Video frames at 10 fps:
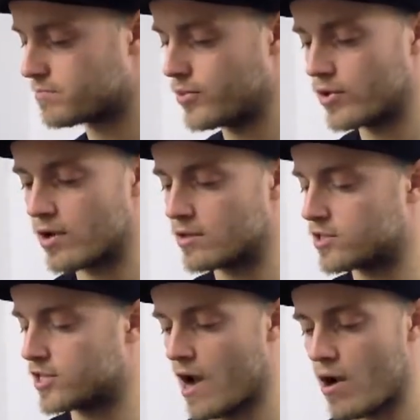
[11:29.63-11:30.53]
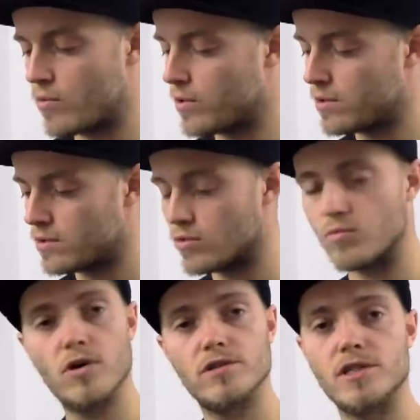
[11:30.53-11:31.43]
put a towel
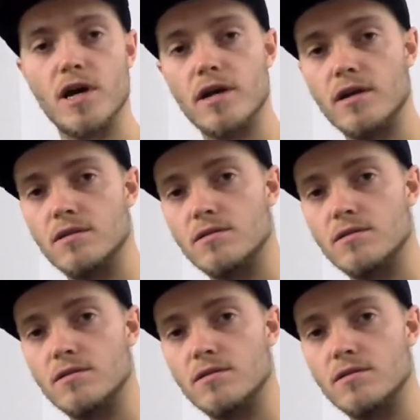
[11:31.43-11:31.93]
on one side